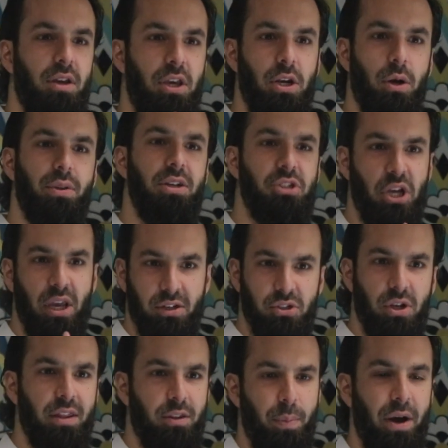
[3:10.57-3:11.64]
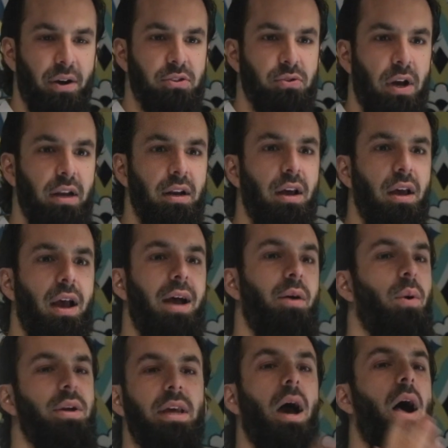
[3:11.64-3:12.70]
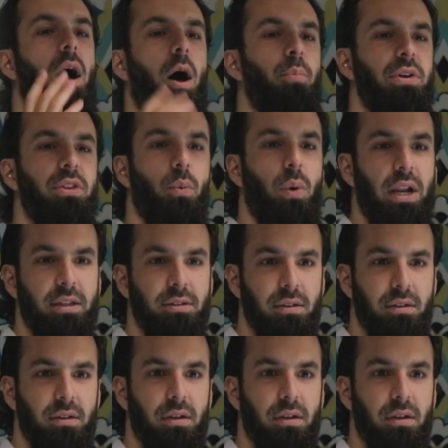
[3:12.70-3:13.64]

and they change the parents, right? And one day I'll bring the walad.